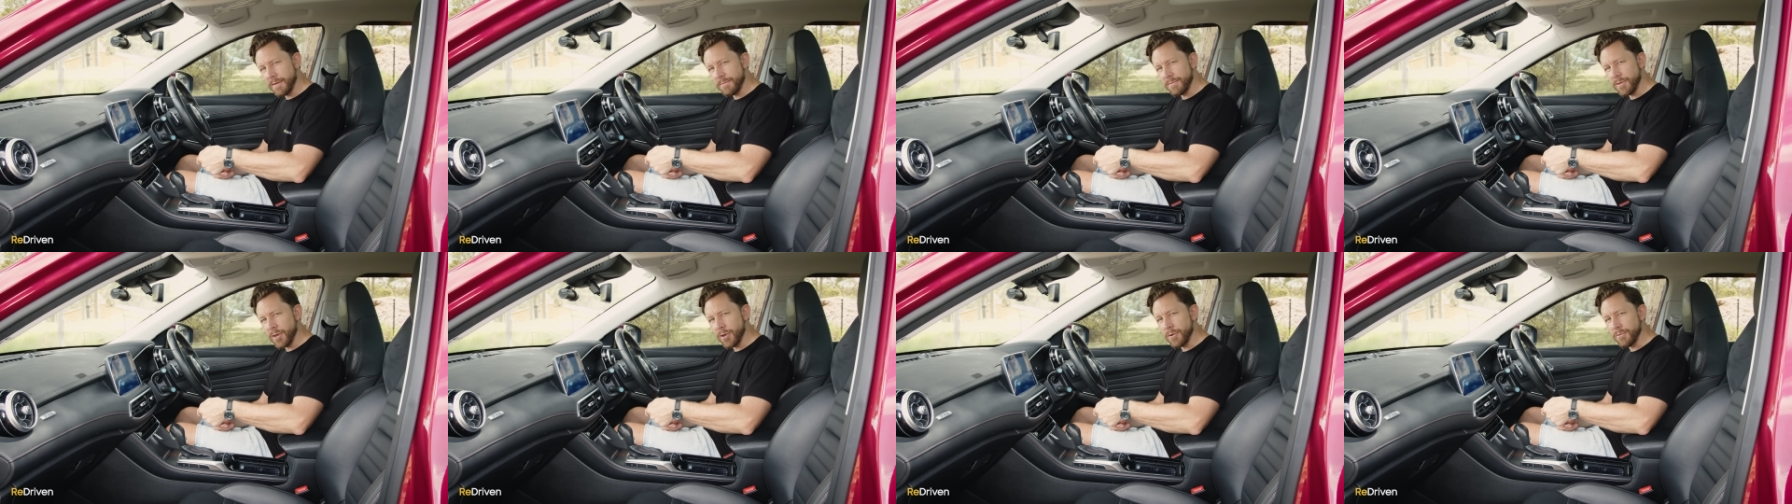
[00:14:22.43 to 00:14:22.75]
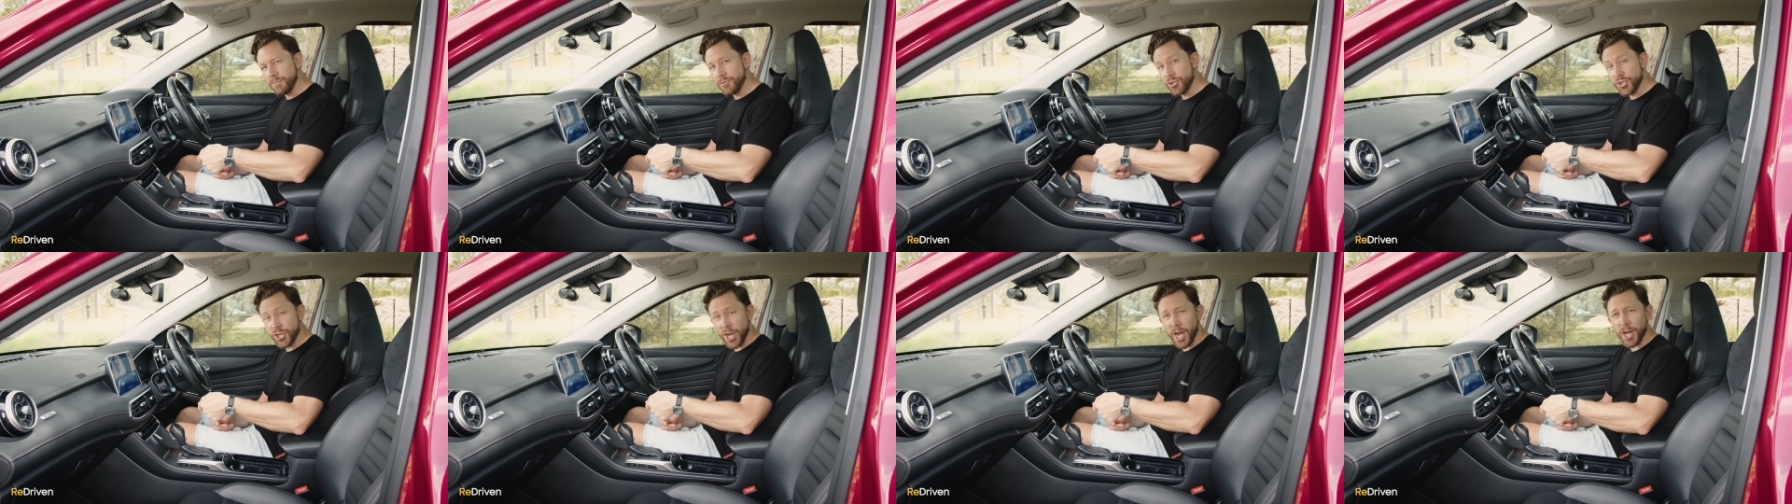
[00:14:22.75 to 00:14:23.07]
you
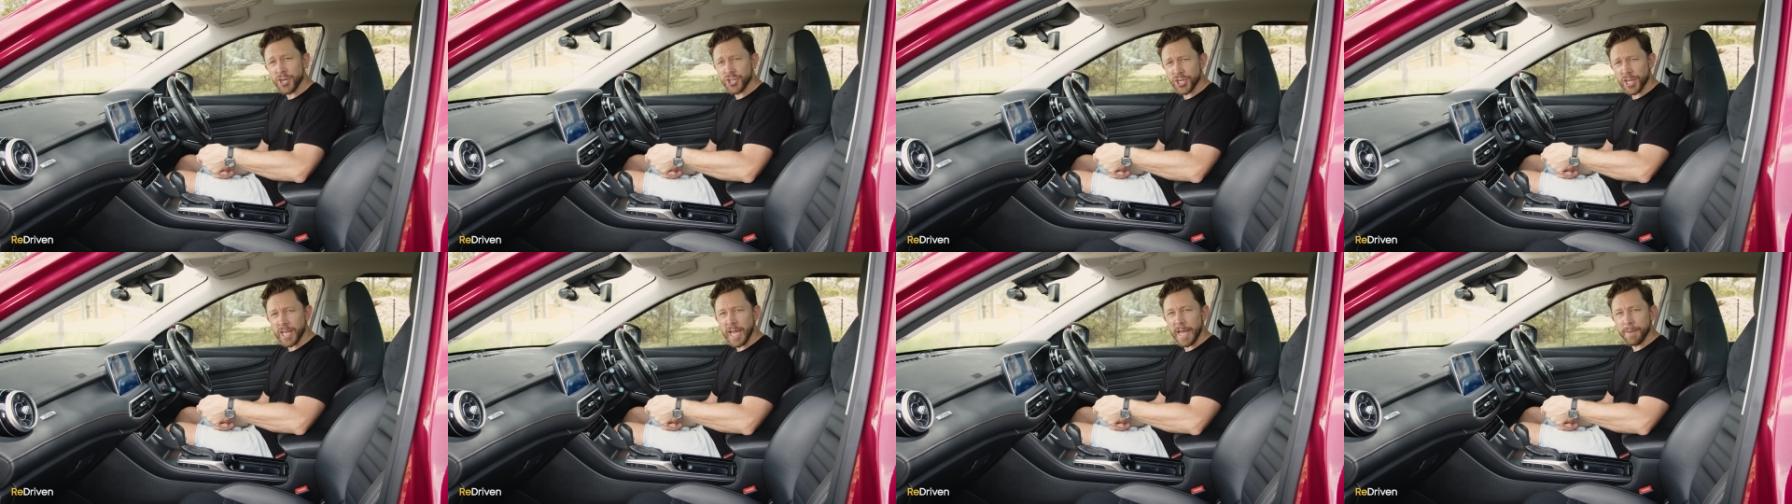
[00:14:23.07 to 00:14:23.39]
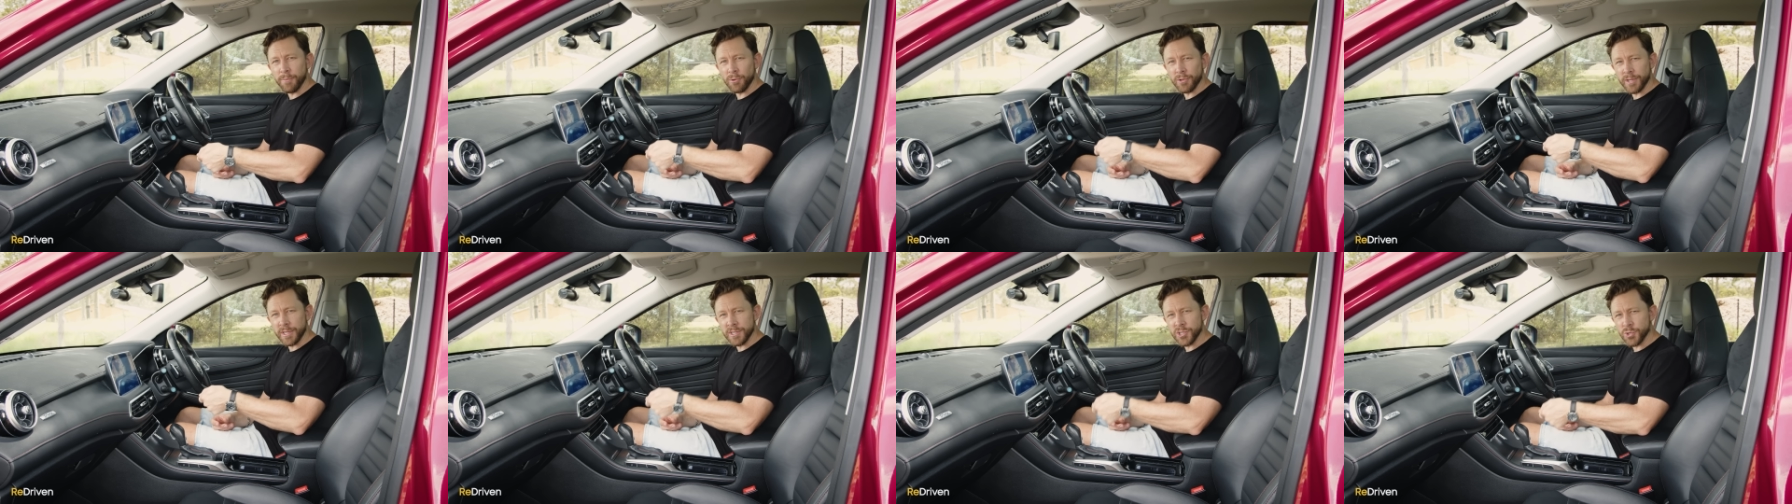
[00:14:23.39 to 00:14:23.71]
know, charger
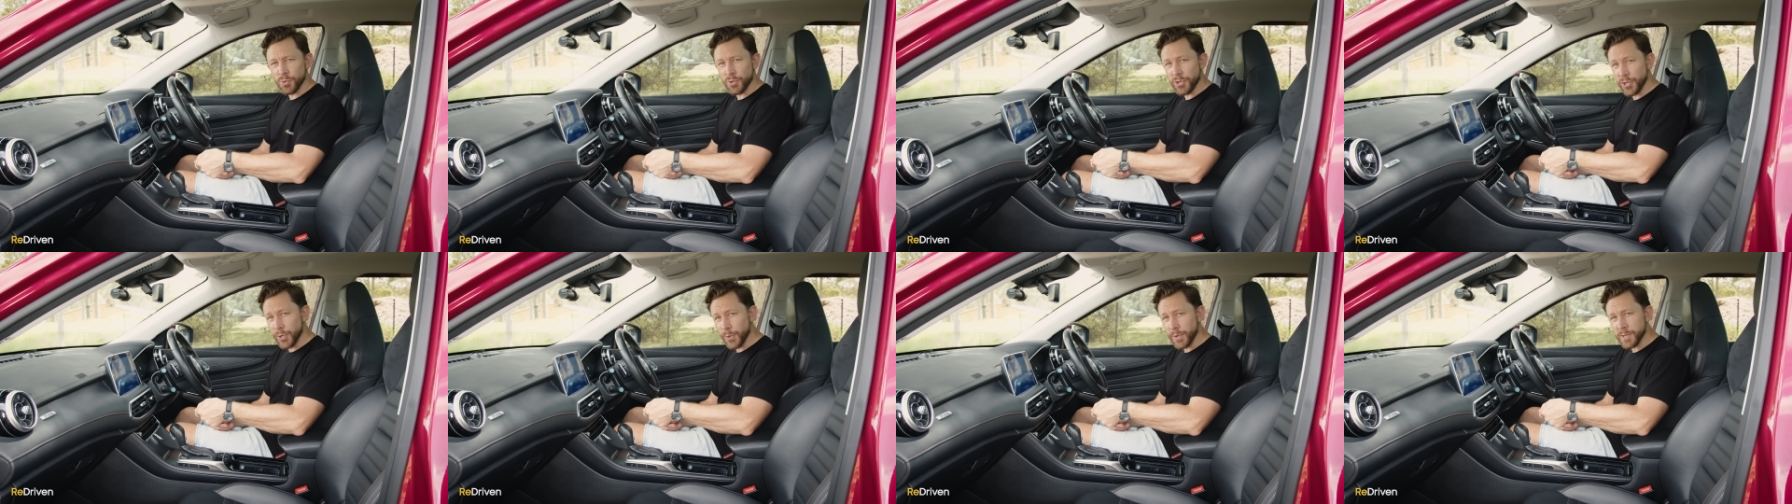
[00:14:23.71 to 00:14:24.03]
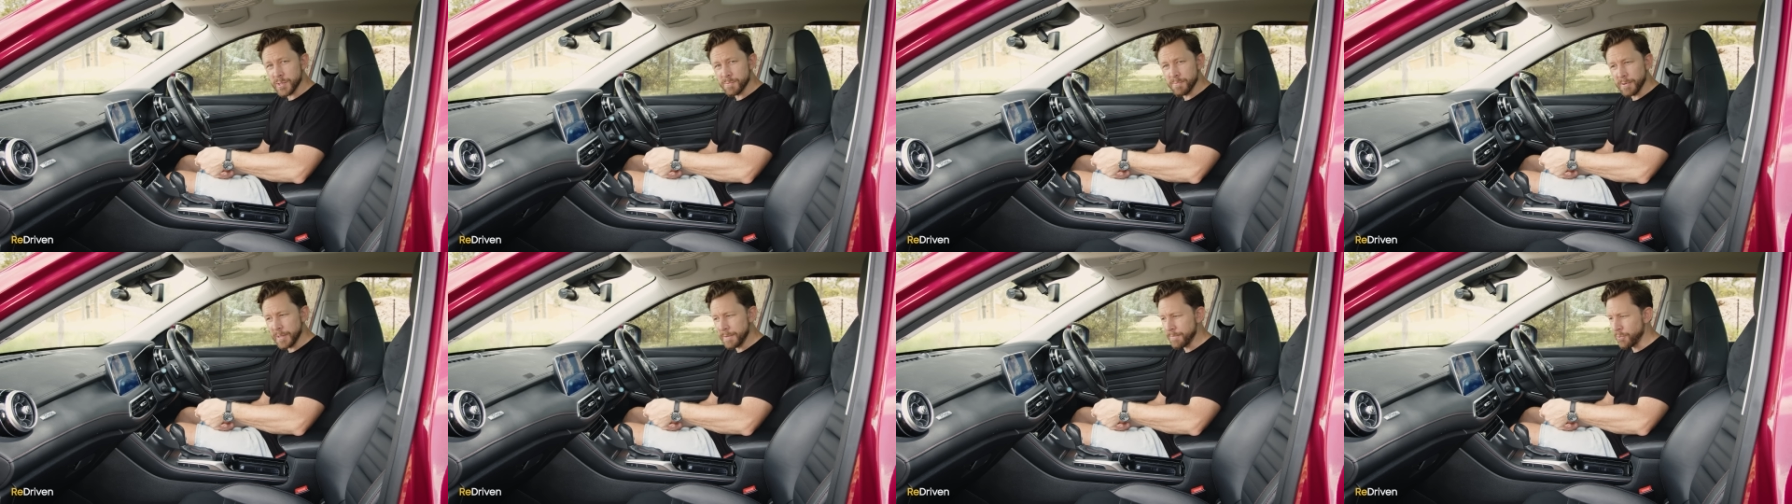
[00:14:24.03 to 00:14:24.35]
cable into a
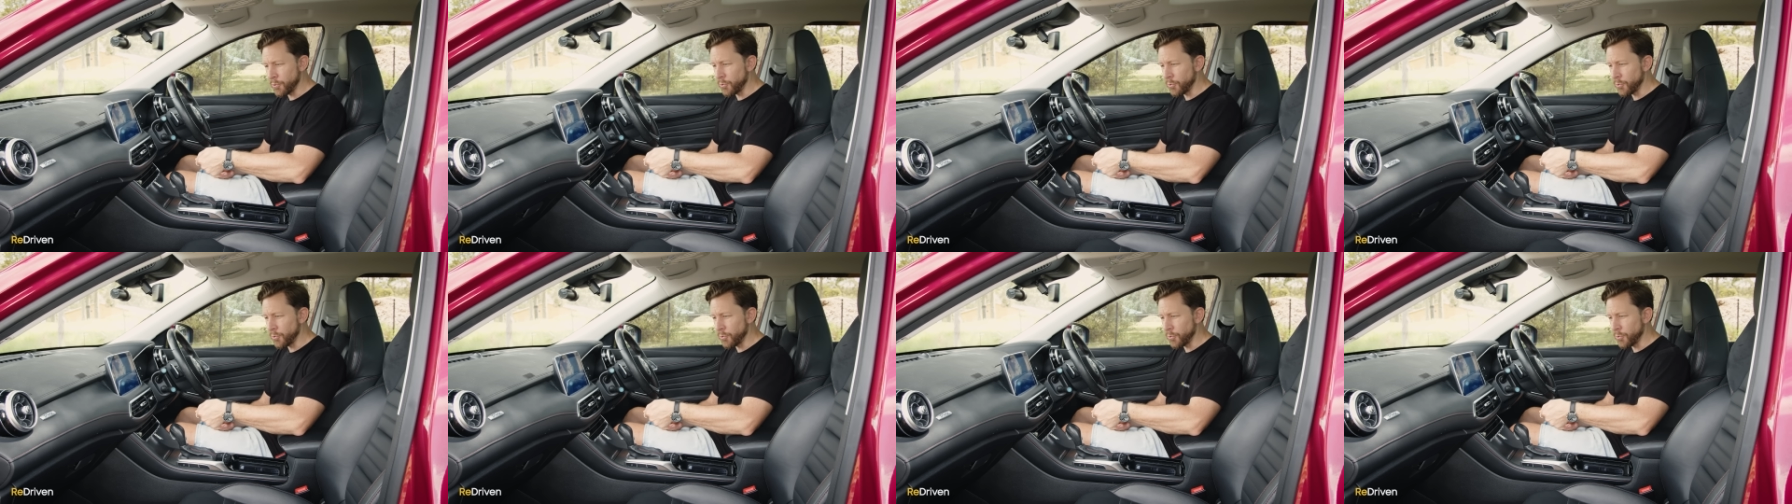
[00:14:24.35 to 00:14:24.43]
USB